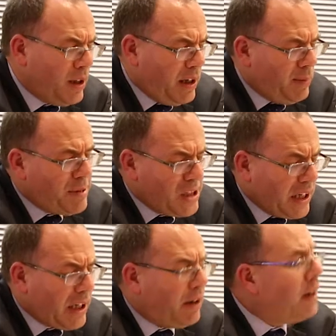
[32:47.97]
In
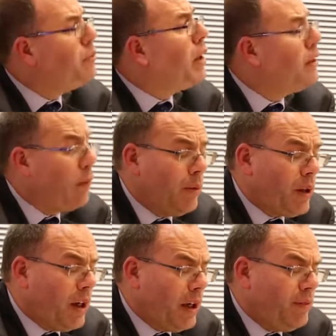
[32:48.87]
particular, I would
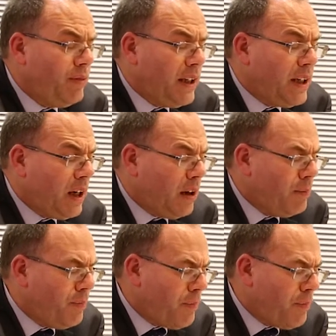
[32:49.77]
highlight Vietnam.